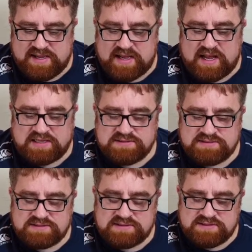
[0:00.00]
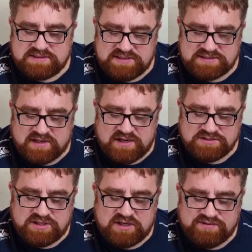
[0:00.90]
And these guys,
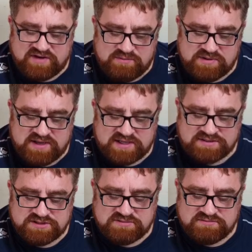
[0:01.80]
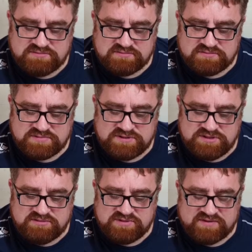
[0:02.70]
if I play against them,
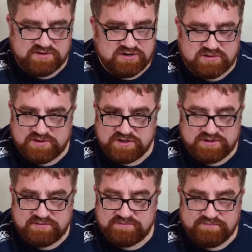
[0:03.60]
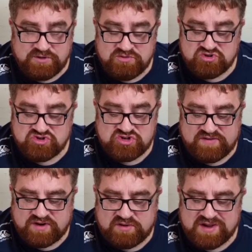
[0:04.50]
you never know what they're doing. You just
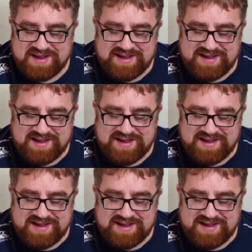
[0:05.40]
never know.